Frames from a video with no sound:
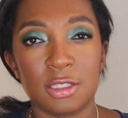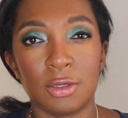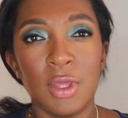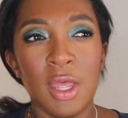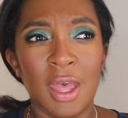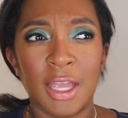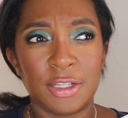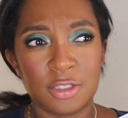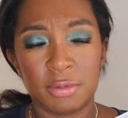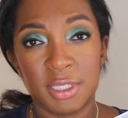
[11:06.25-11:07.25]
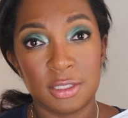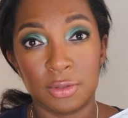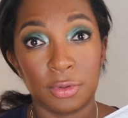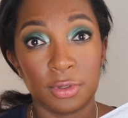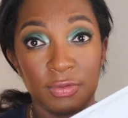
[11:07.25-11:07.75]
So I just placed an
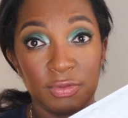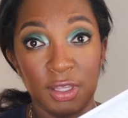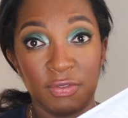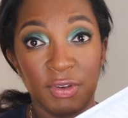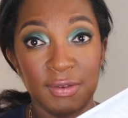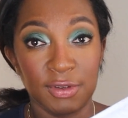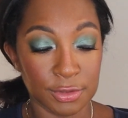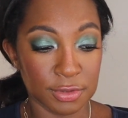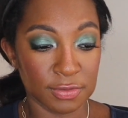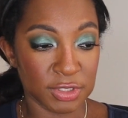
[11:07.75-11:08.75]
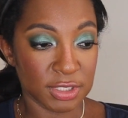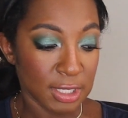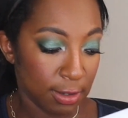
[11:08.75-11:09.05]
order of like 500 of these.